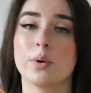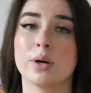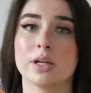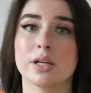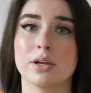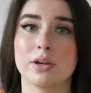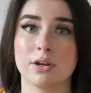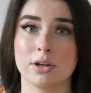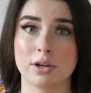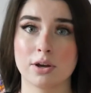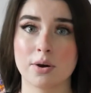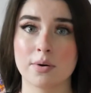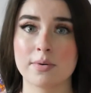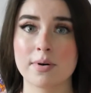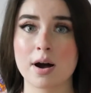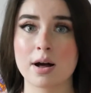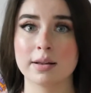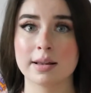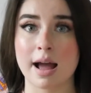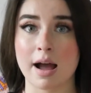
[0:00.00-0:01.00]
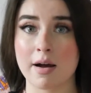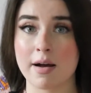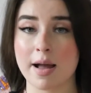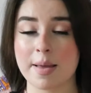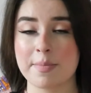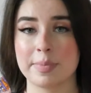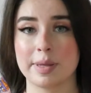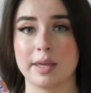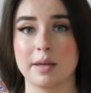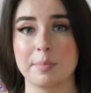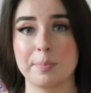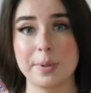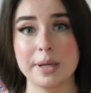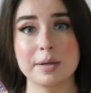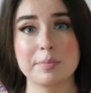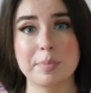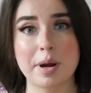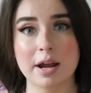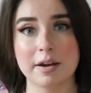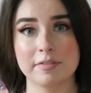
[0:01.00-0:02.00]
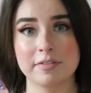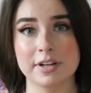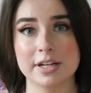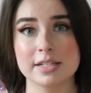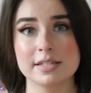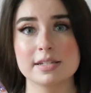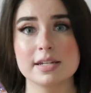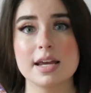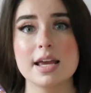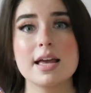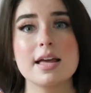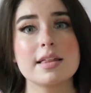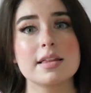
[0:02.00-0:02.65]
or you can go all out and make a big breakfast.